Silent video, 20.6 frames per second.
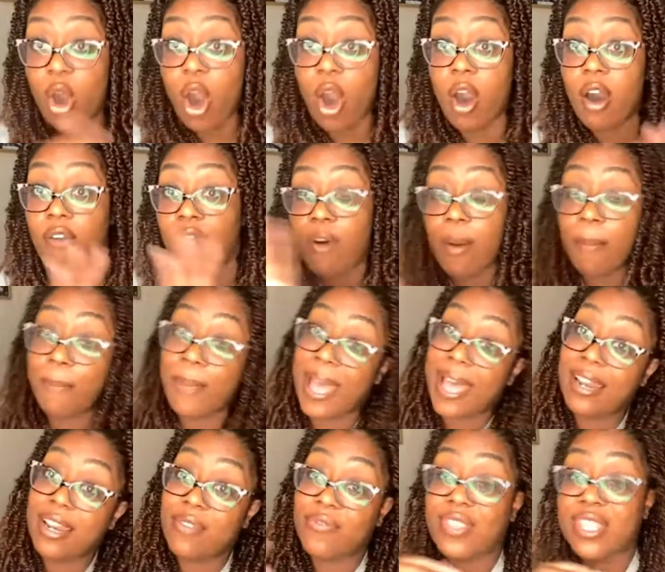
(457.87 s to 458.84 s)
of
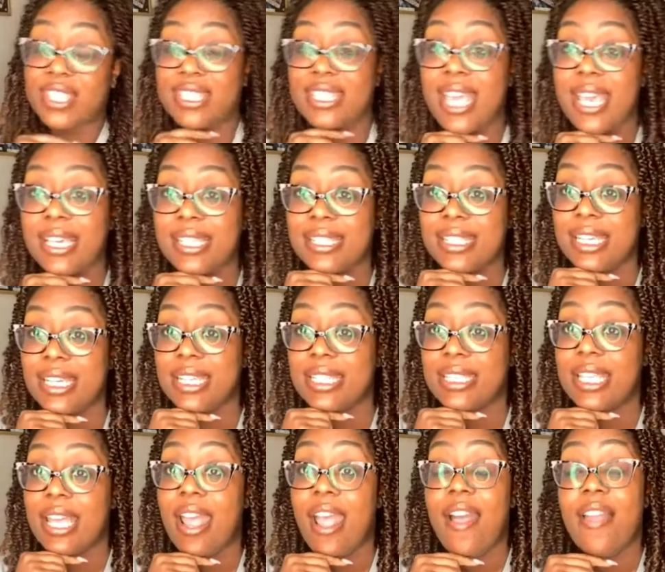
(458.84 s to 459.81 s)
Battle of the
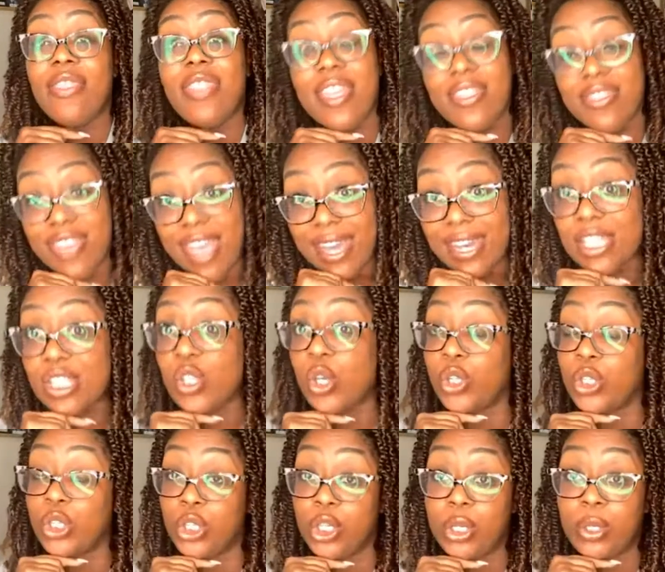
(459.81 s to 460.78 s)
Sexes, then that is
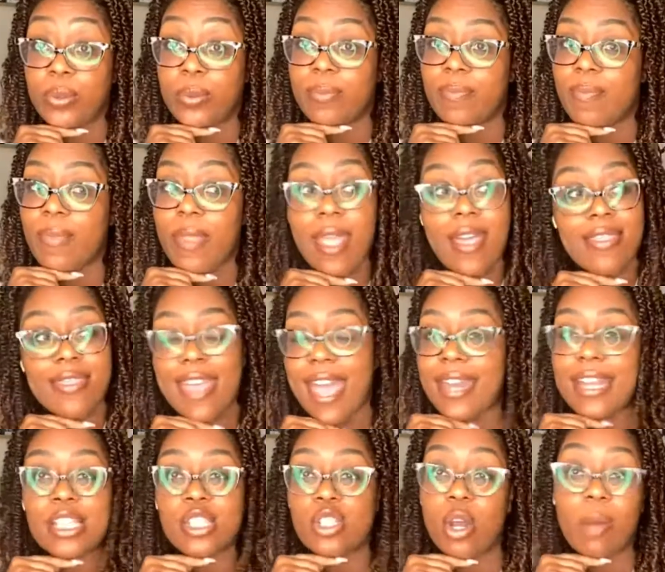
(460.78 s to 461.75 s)
on you.
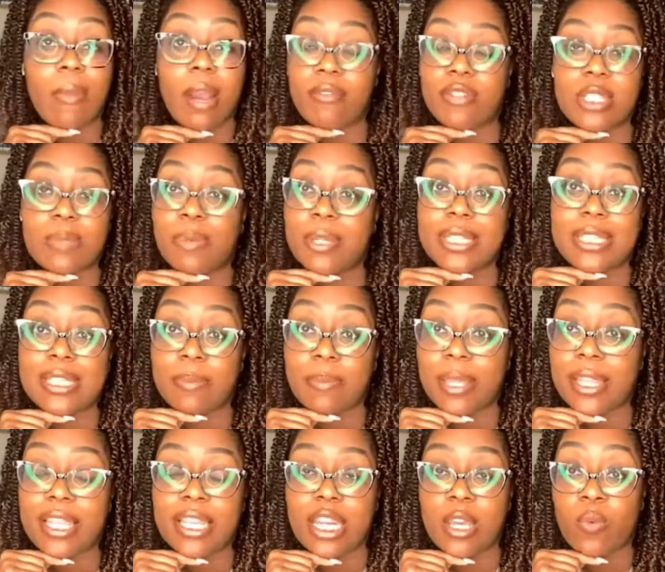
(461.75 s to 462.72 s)
That is not my
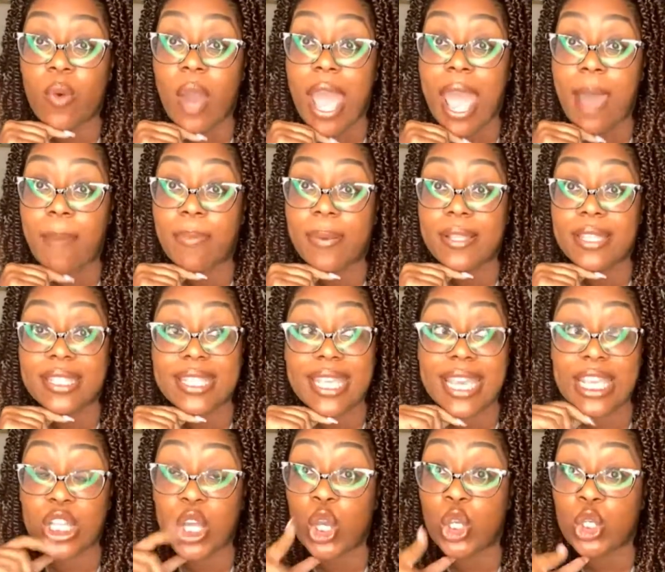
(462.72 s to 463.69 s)
responsibility, what happens
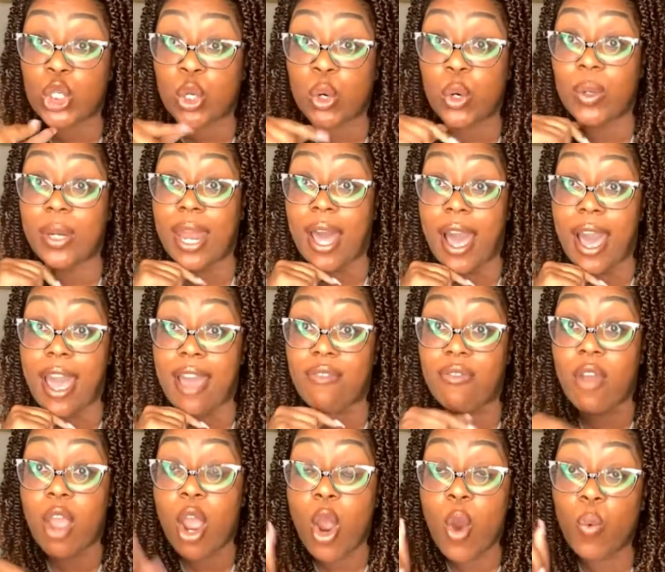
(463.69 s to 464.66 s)
in your
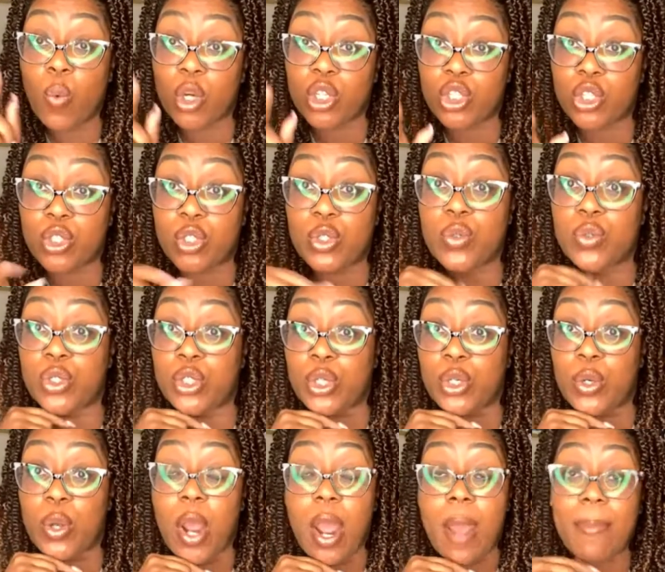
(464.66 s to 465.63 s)
live, what you
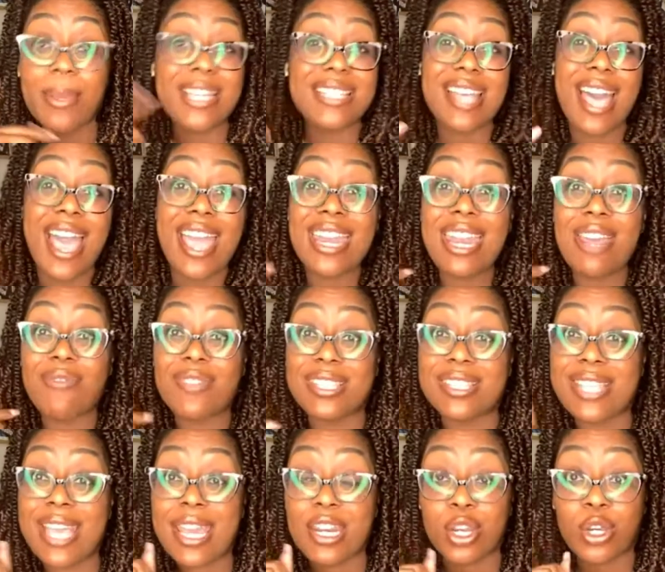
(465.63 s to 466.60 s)
do, because I never
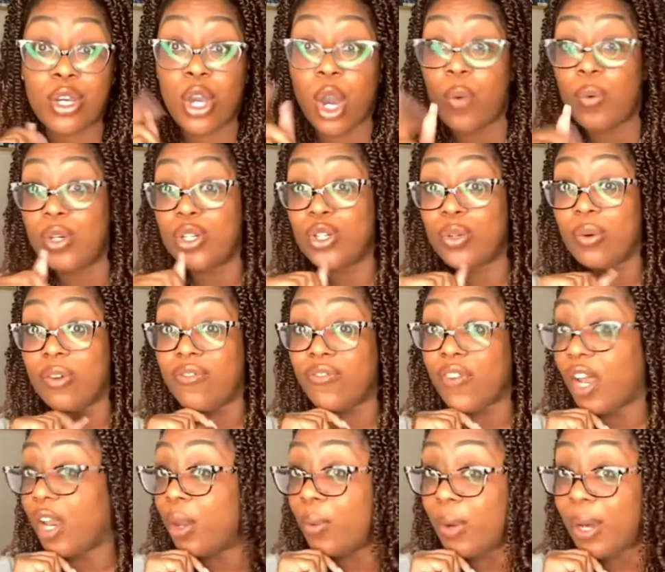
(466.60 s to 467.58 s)
said go and do a
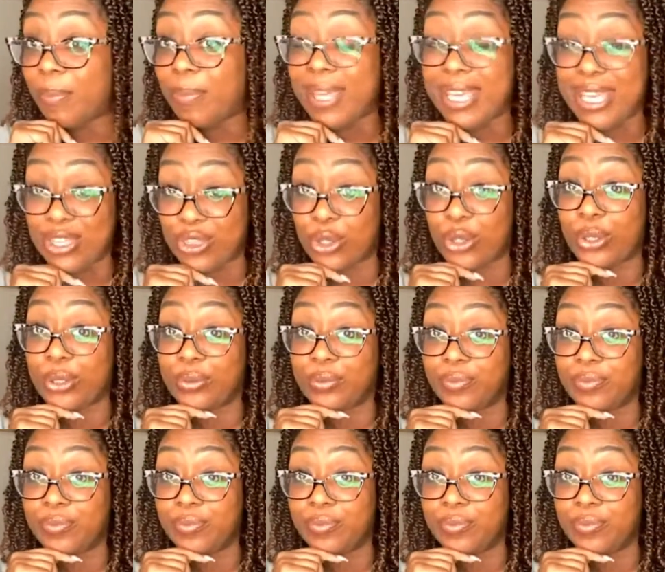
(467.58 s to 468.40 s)
follow-up either.